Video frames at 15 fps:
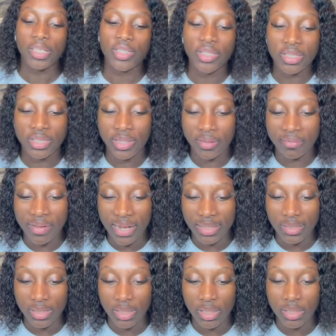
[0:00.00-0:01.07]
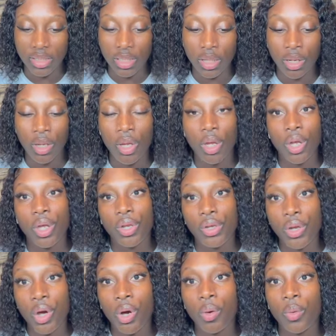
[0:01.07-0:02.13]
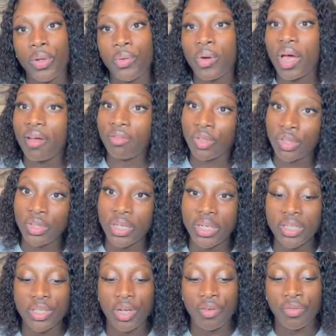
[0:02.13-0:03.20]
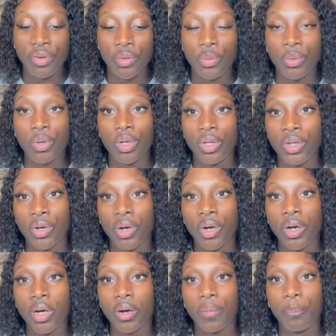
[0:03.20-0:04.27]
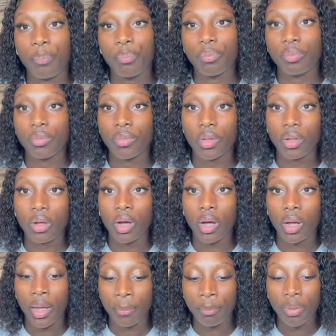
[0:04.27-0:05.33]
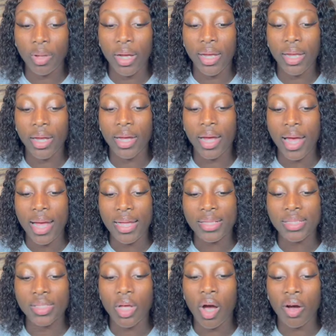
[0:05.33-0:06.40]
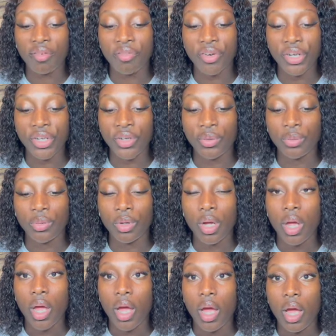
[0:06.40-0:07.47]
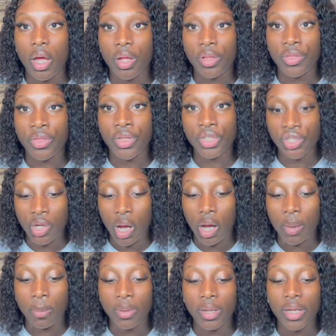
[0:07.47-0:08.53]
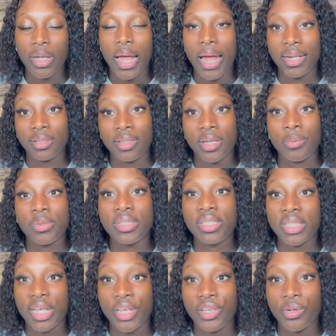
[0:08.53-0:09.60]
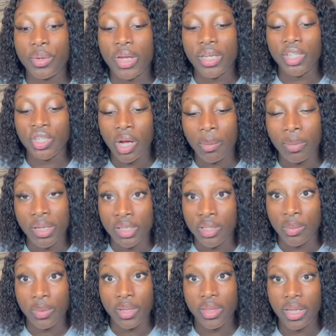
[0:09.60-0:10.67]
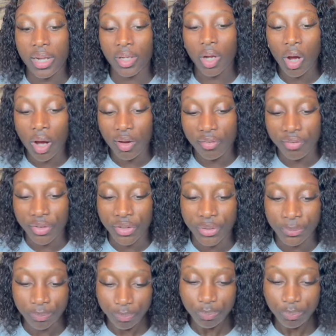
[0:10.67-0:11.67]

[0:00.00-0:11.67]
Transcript: yourself vaccinated. Now you have done your interview, your employer has offered you the job, and they will send you a job letter with that offer.